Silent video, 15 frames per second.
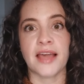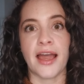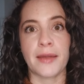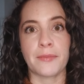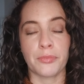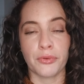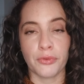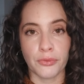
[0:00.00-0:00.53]

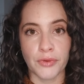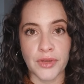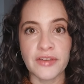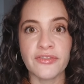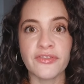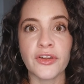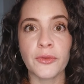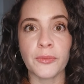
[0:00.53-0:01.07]
I'm pre
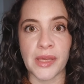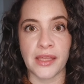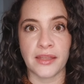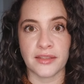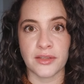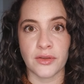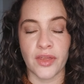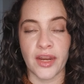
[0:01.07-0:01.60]
filming
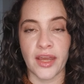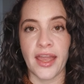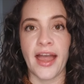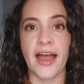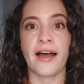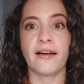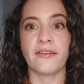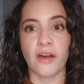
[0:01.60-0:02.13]
so that I
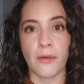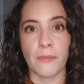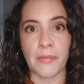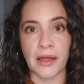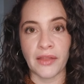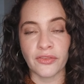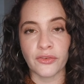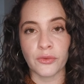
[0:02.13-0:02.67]
have a
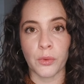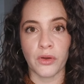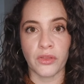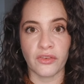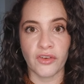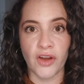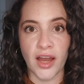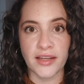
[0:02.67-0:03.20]
month's worth
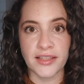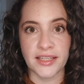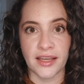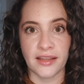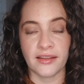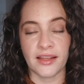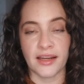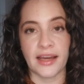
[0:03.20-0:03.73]
of
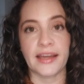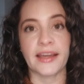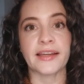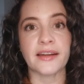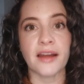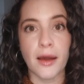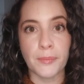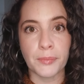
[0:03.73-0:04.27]
content that I can
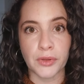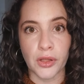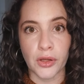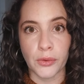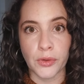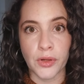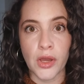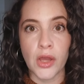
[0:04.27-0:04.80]

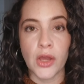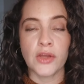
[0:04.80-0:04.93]
upload